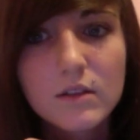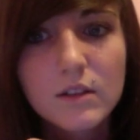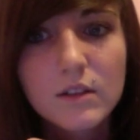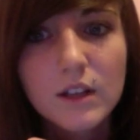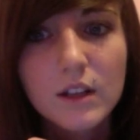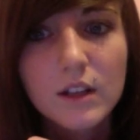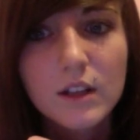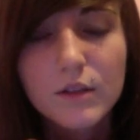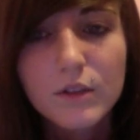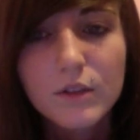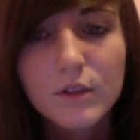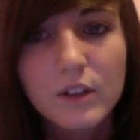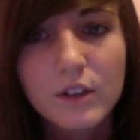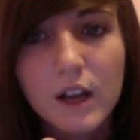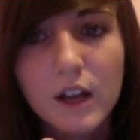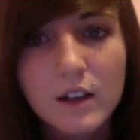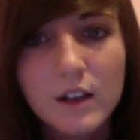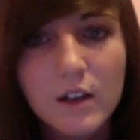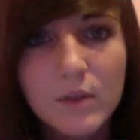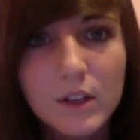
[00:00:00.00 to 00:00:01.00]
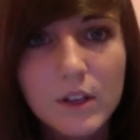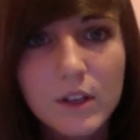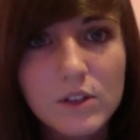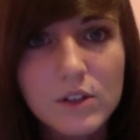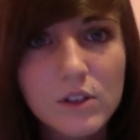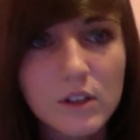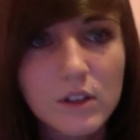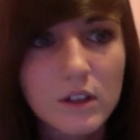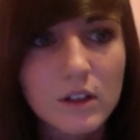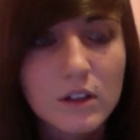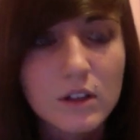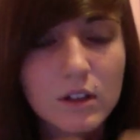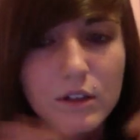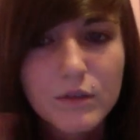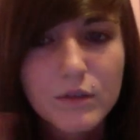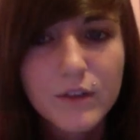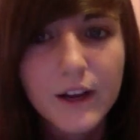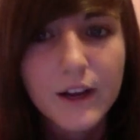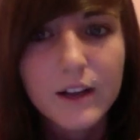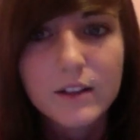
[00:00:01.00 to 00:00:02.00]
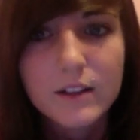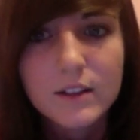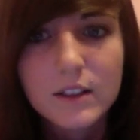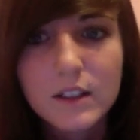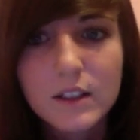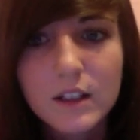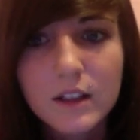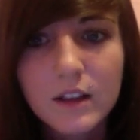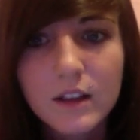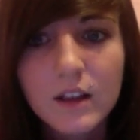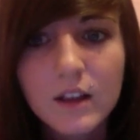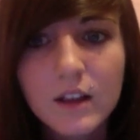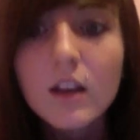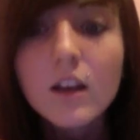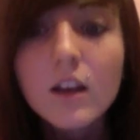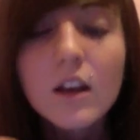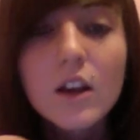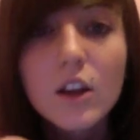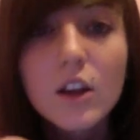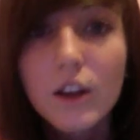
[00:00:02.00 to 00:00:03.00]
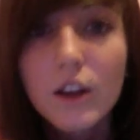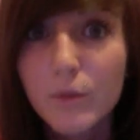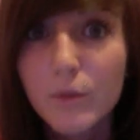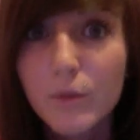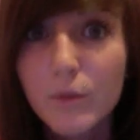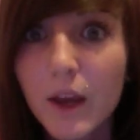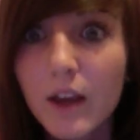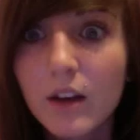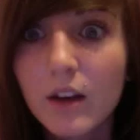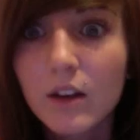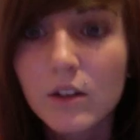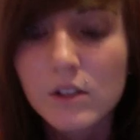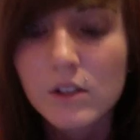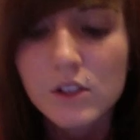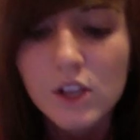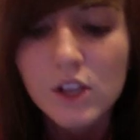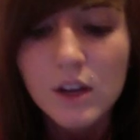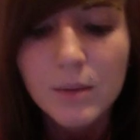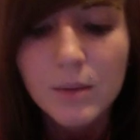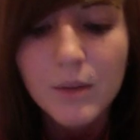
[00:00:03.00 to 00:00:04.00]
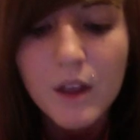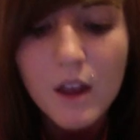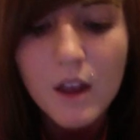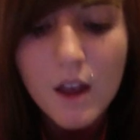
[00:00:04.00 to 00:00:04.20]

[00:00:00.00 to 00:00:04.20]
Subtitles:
Like, if you're not an NYU student or faculty, I think you have to pay to use a gym.